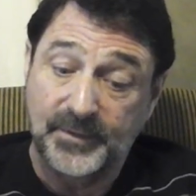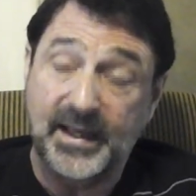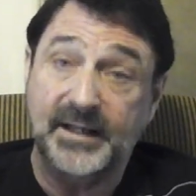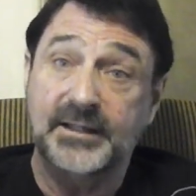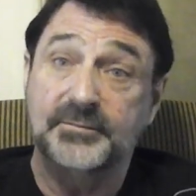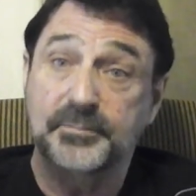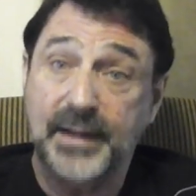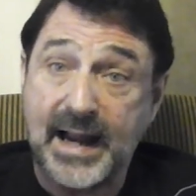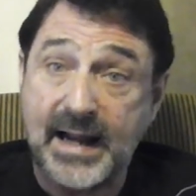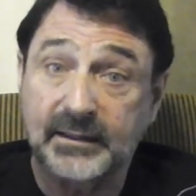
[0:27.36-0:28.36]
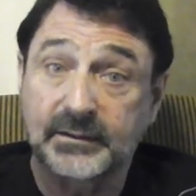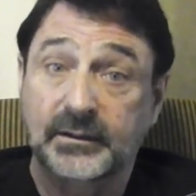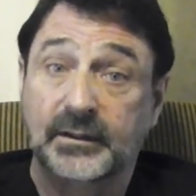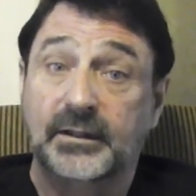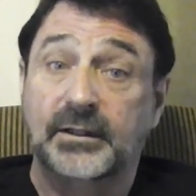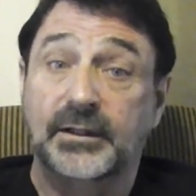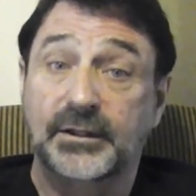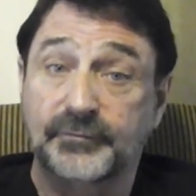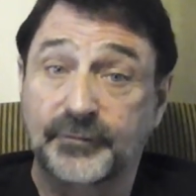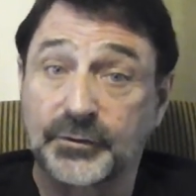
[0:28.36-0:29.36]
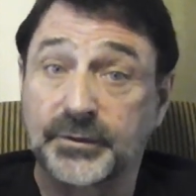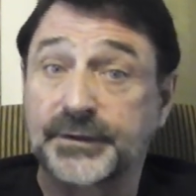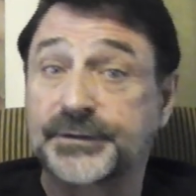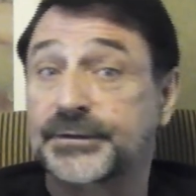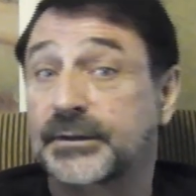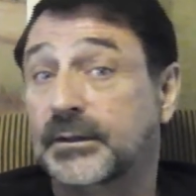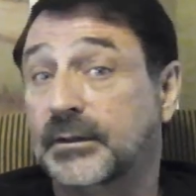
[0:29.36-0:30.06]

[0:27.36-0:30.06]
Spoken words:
that impact, influence